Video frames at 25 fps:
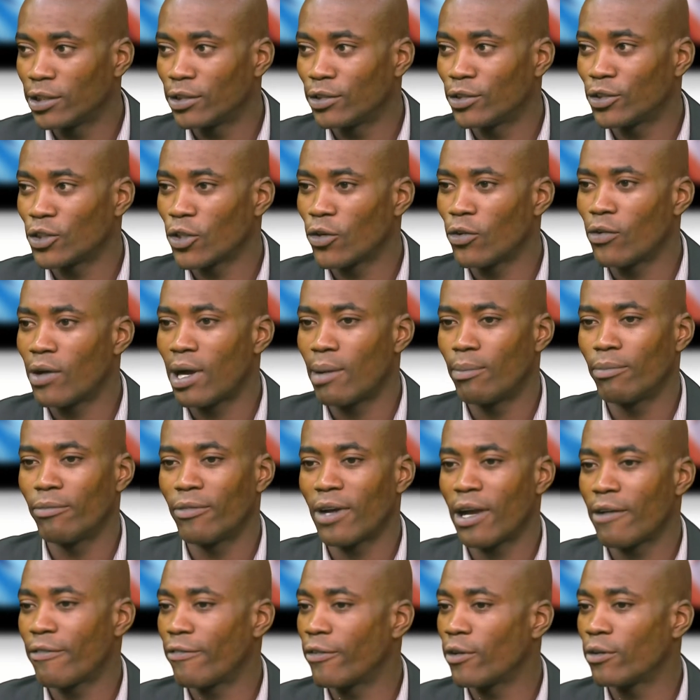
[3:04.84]
so I'm,
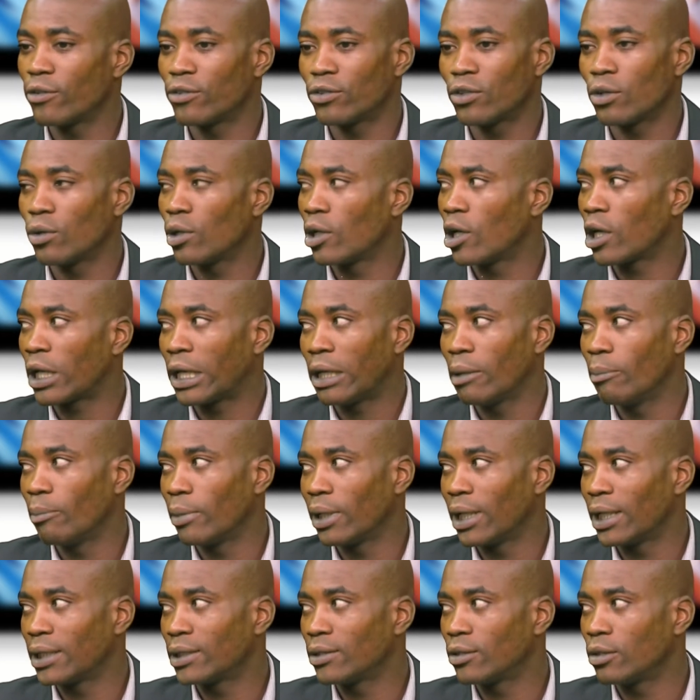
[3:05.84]
I feel so lucky and
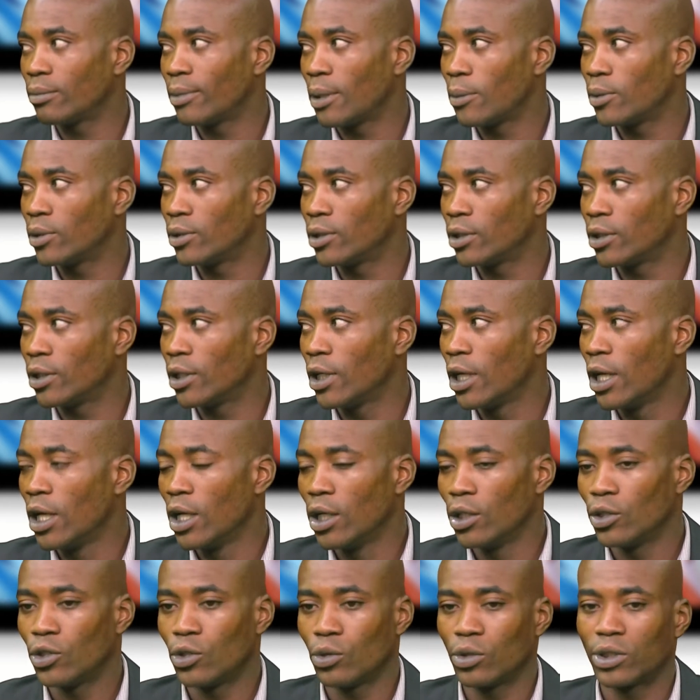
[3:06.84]
blessed to be able to mm.
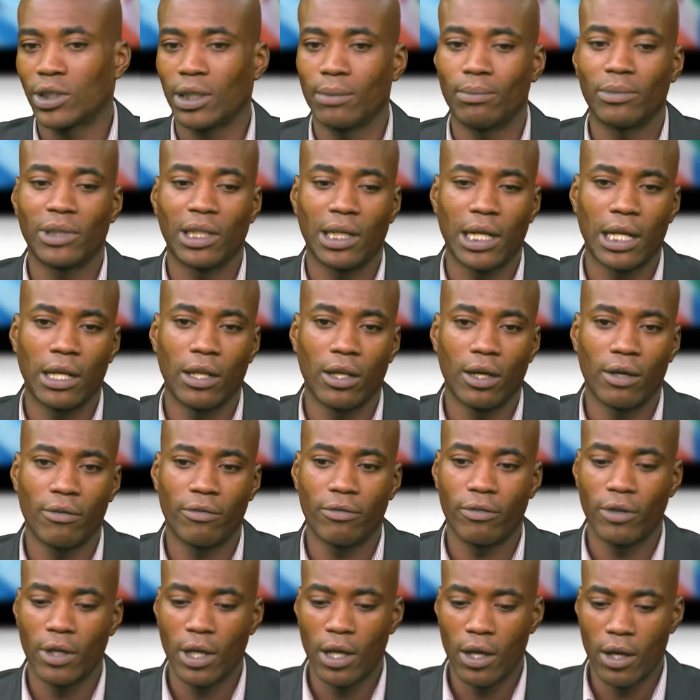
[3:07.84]
do something that I love.
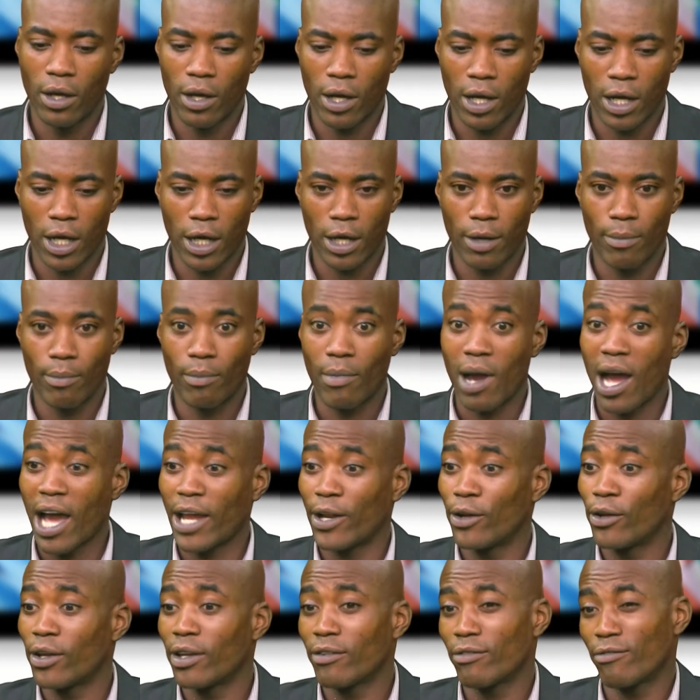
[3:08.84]
Um, I,
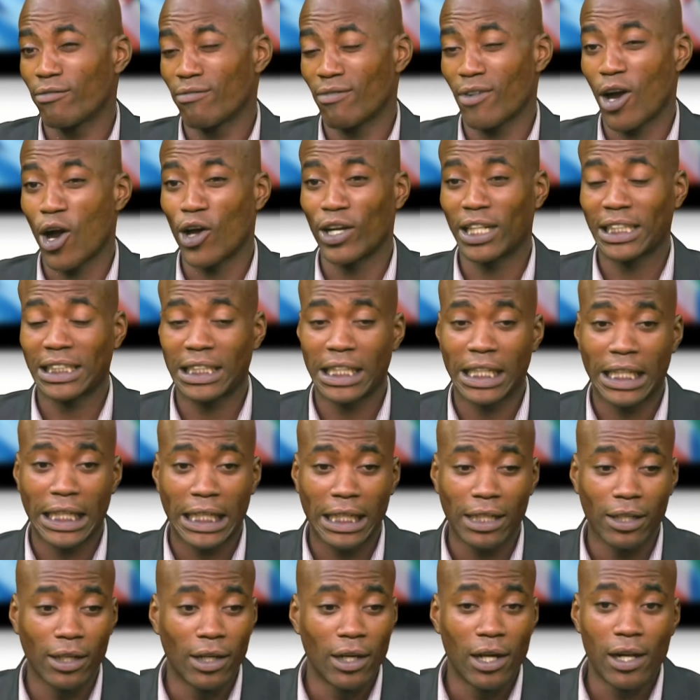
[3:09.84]
honestly,
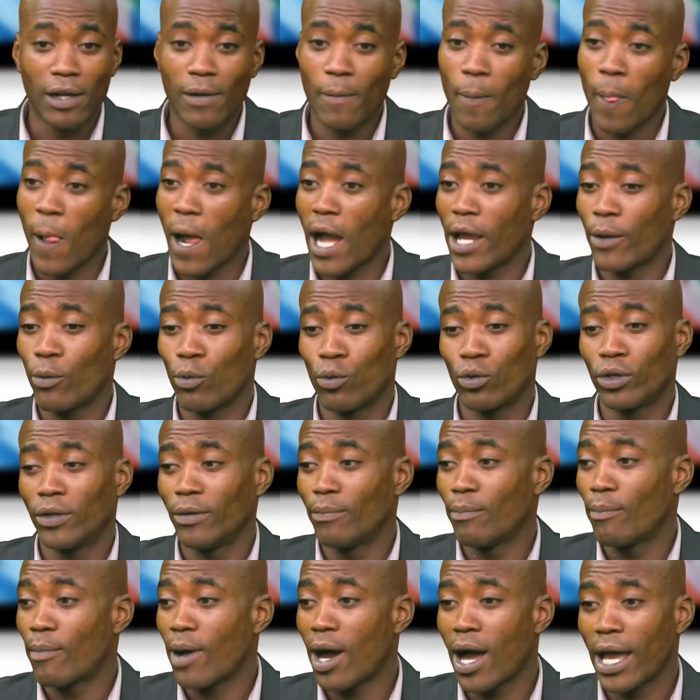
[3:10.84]
I wouldn't
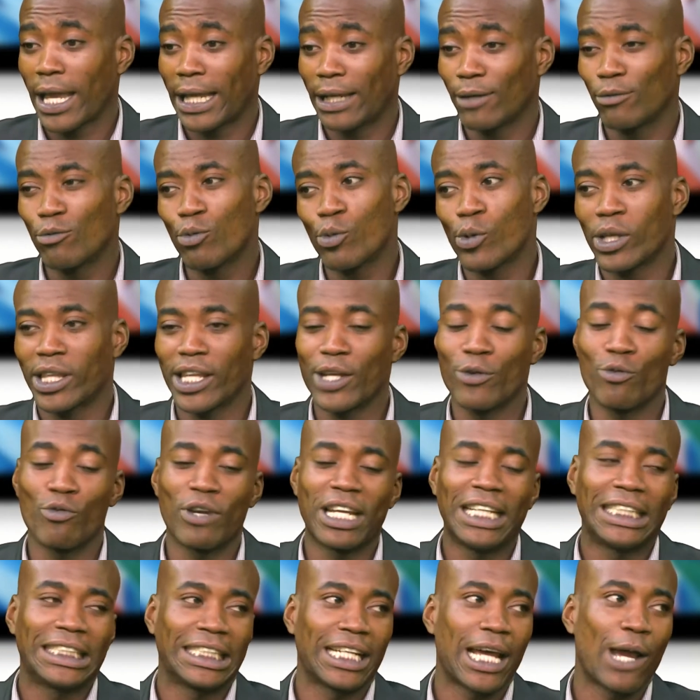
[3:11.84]
mind, within
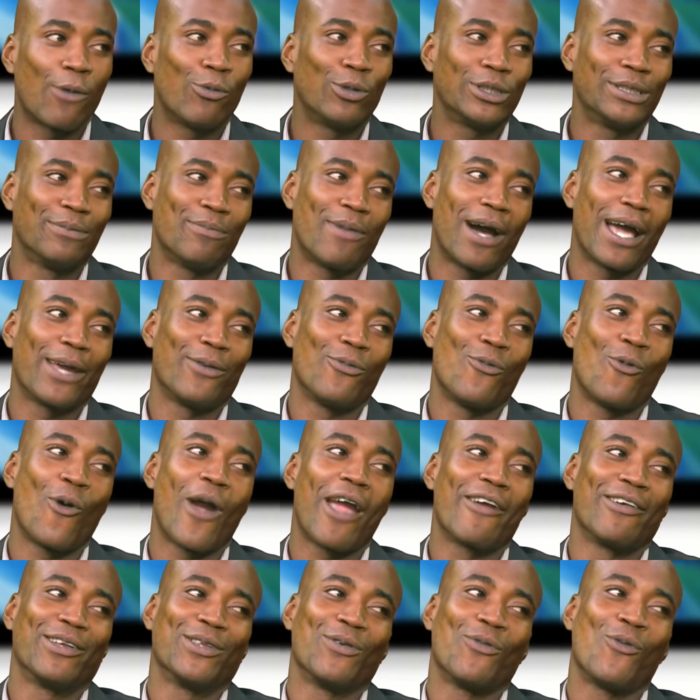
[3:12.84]
reason, I wouldn't mind where
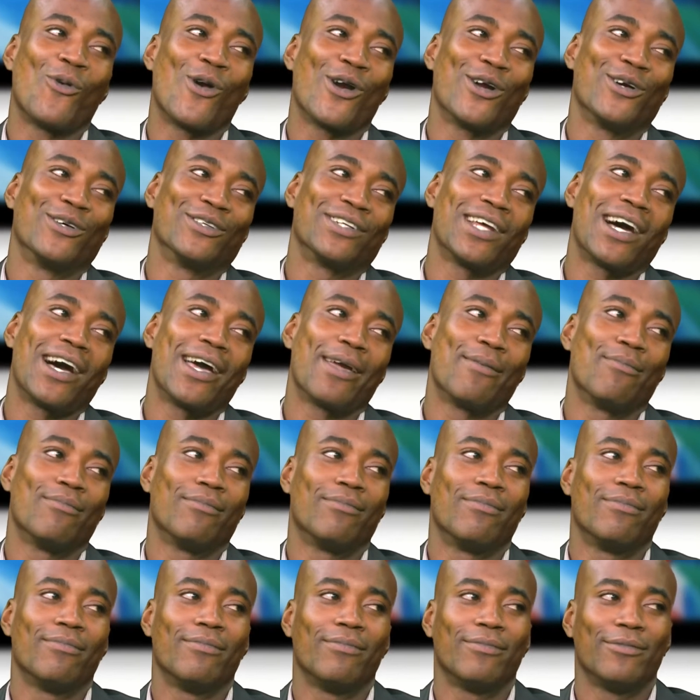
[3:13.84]
in the world I'm,
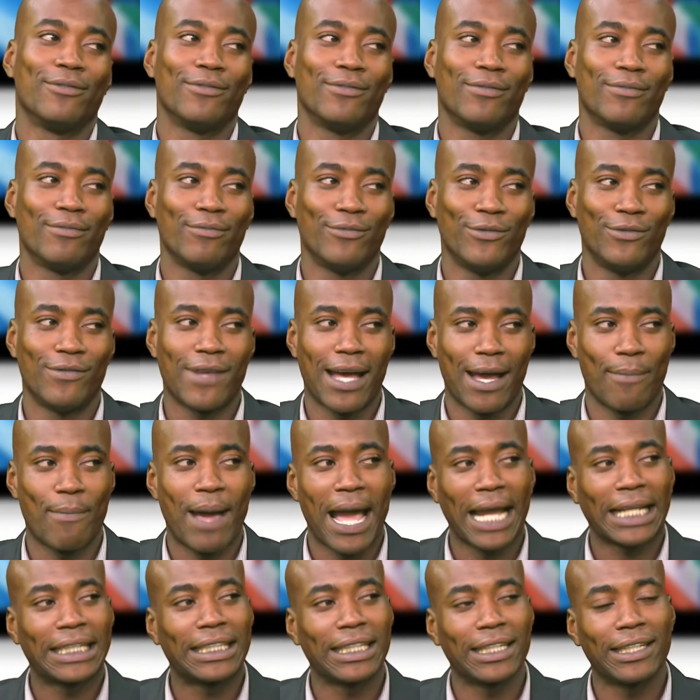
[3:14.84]
I'm
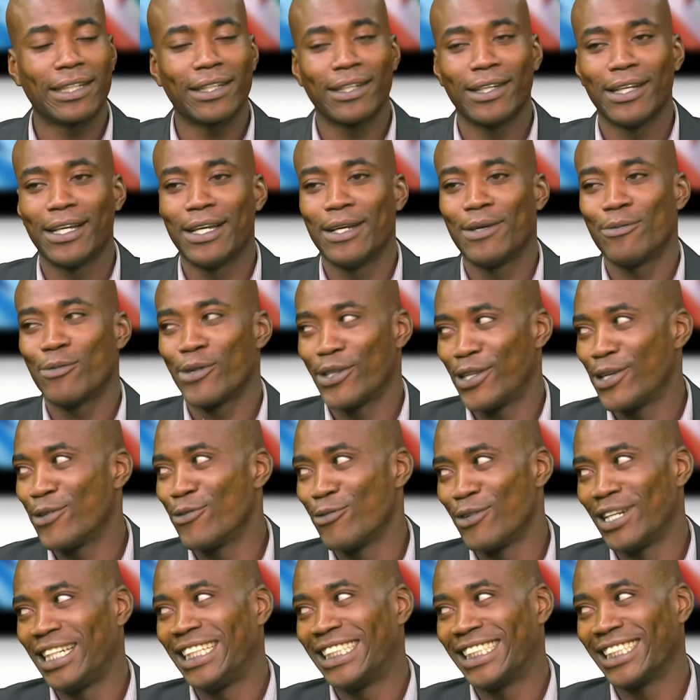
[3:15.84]
acting, within
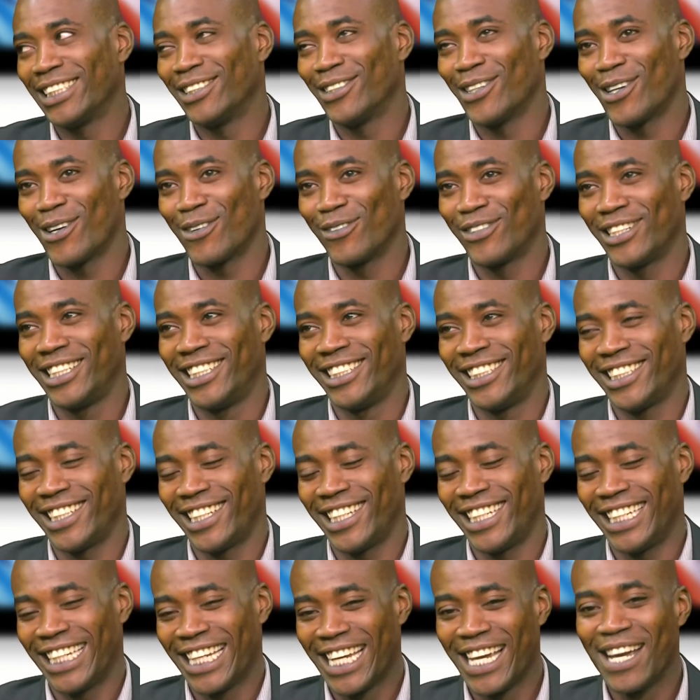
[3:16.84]
reason, obviously.
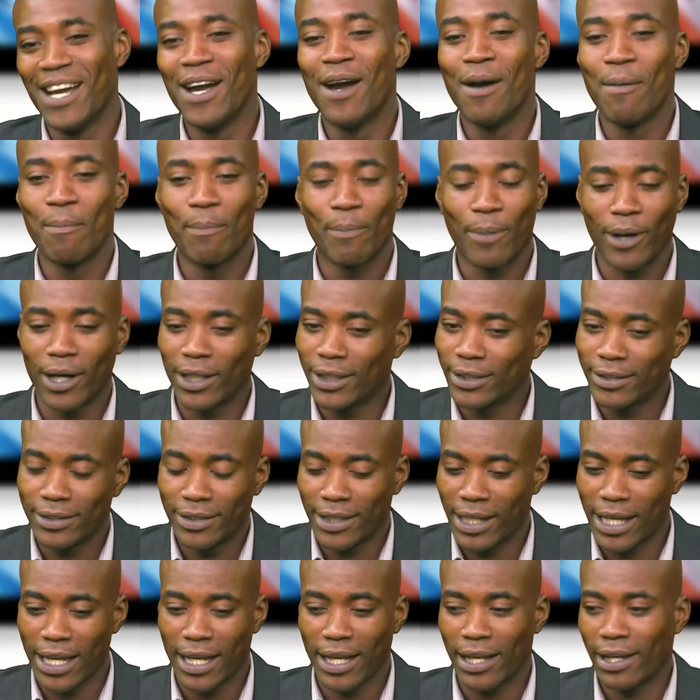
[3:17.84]
Mm-hmm. but
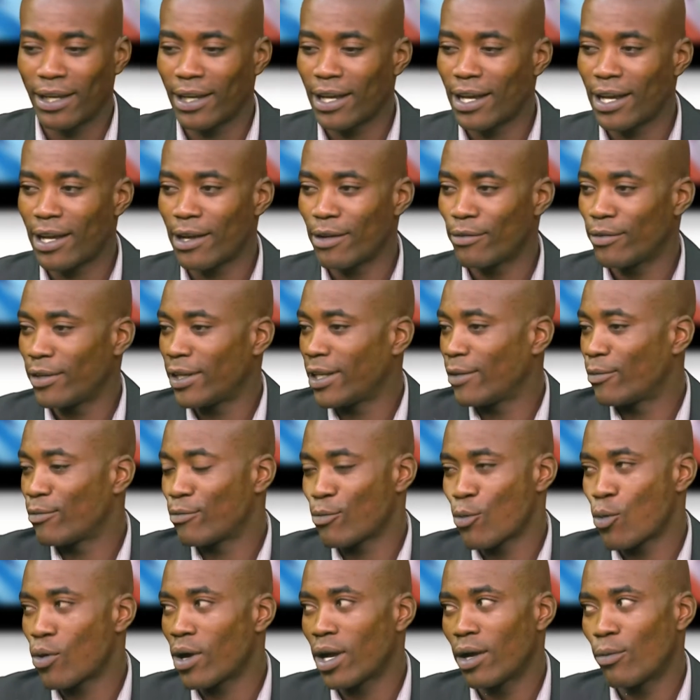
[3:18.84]
yeah, I,
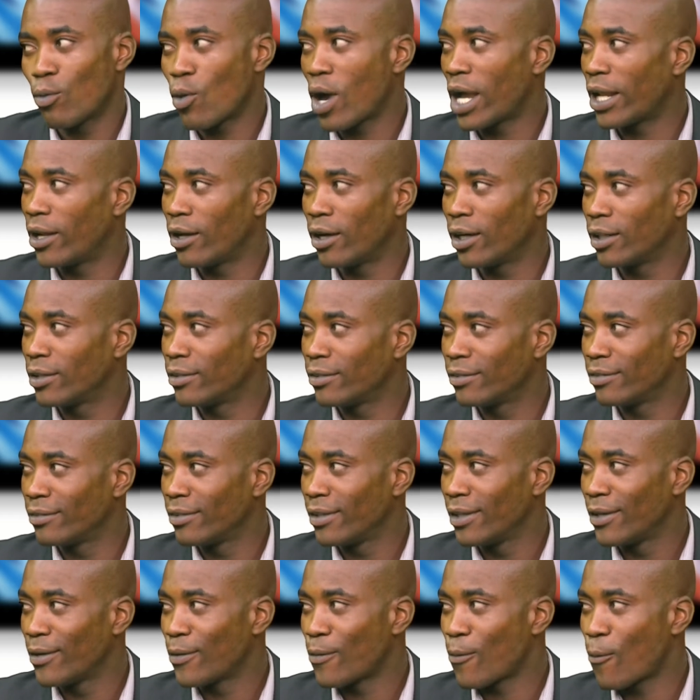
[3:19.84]
why not?
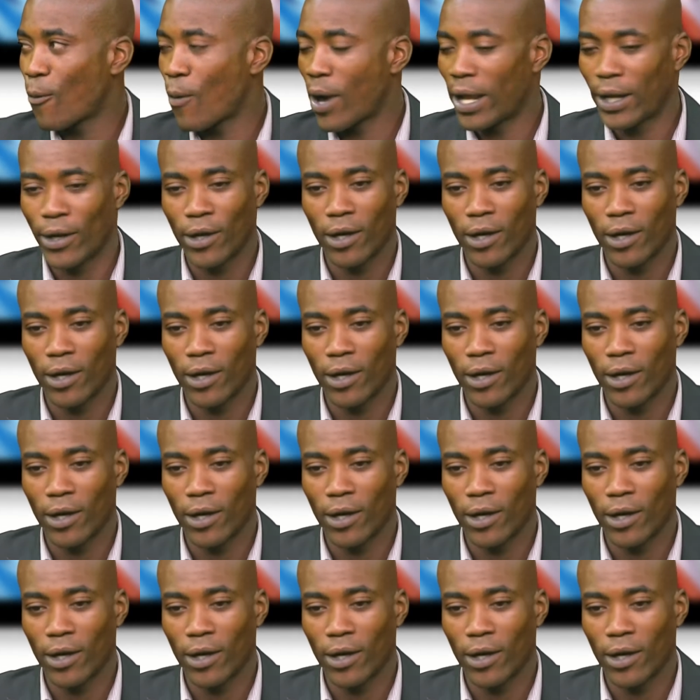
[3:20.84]
Is it just why stage